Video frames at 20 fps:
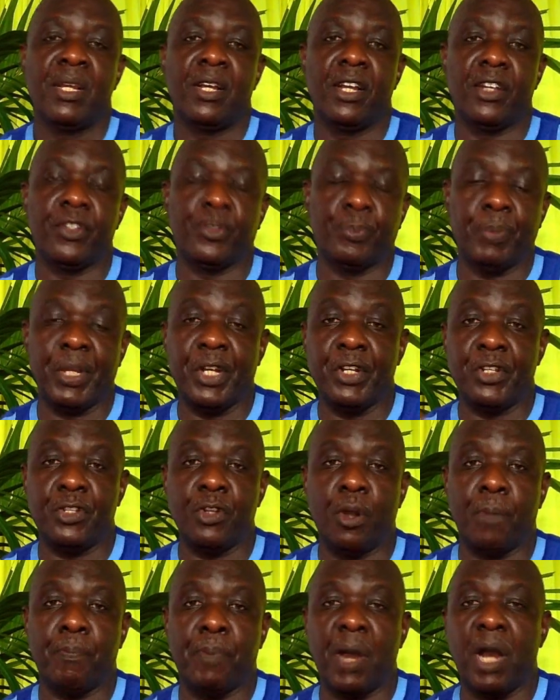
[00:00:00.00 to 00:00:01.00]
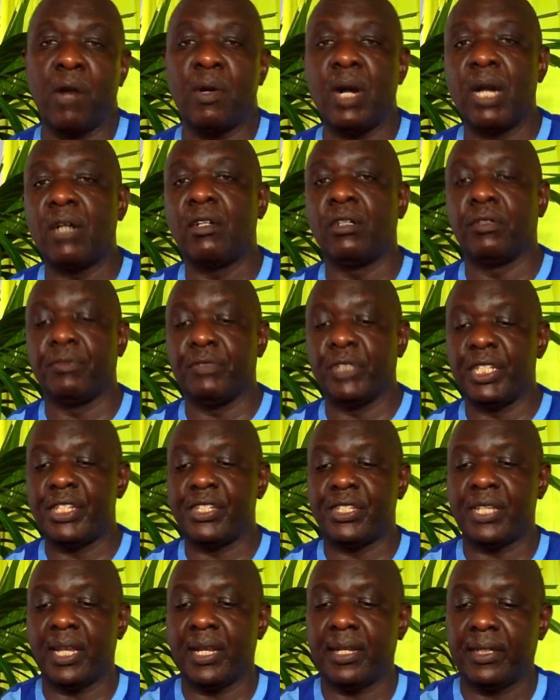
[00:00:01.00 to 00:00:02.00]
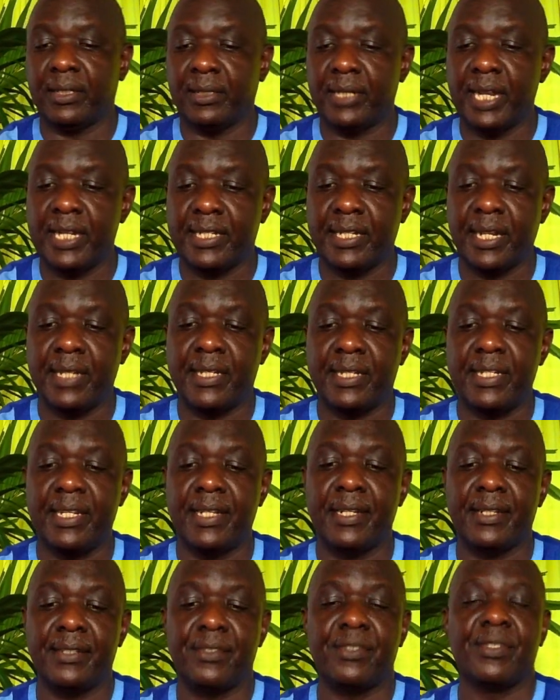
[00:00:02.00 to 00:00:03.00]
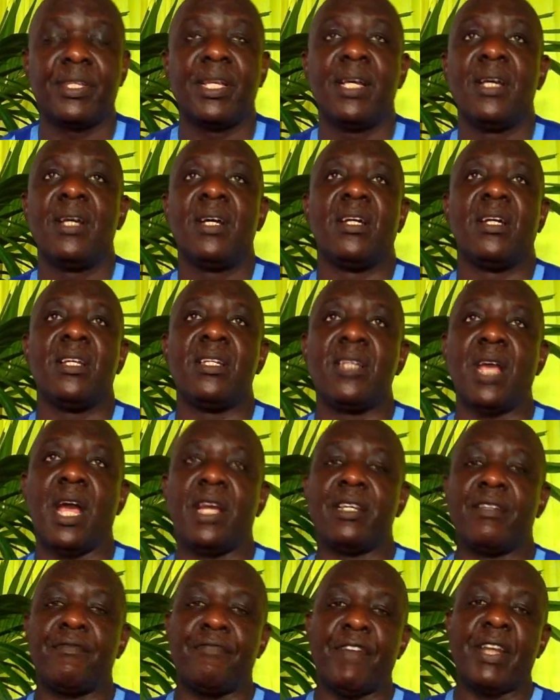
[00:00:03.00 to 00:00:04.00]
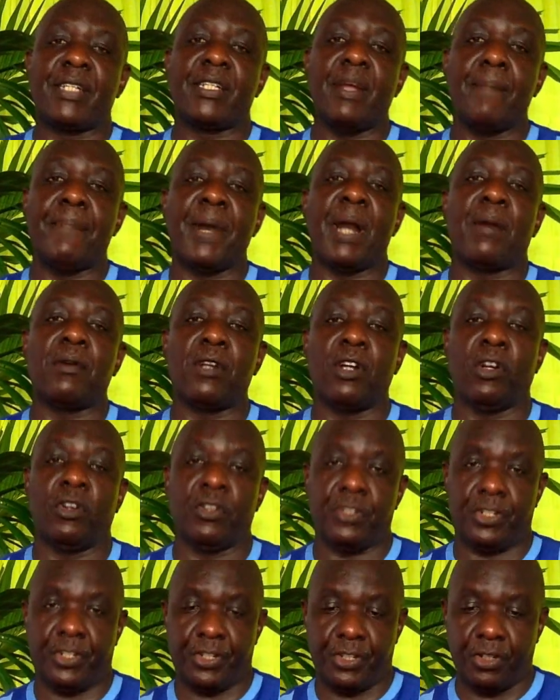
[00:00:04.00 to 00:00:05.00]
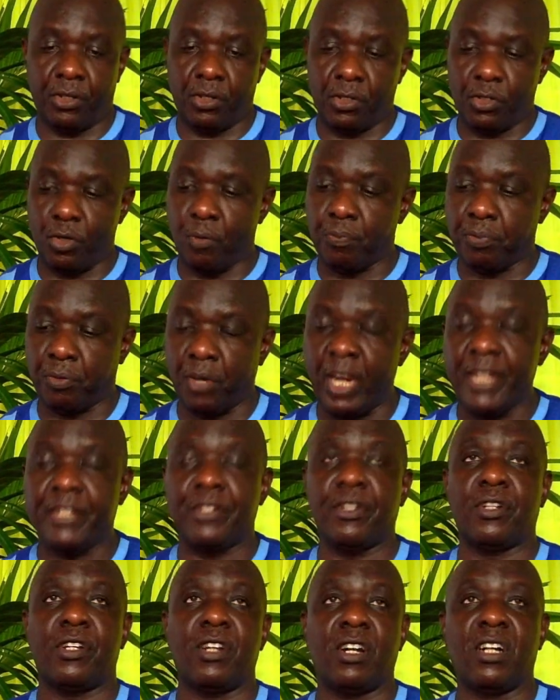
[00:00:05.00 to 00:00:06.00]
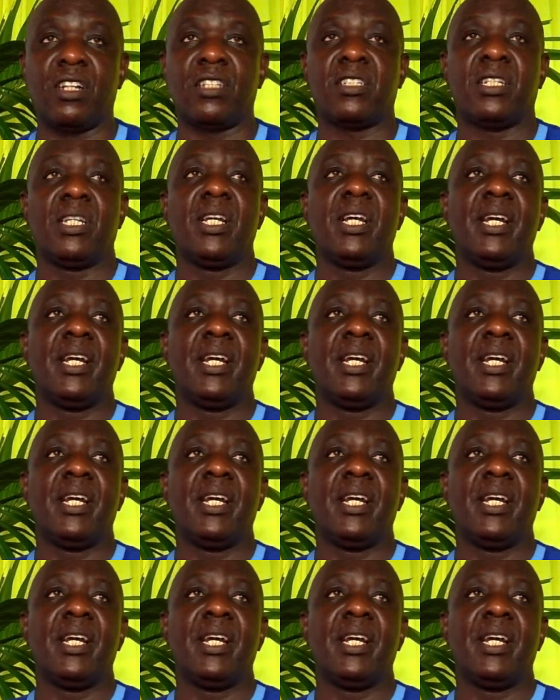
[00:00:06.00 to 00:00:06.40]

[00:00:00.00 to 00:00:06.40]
The spiritual power of these created things, they are invented by God. So you pray to God.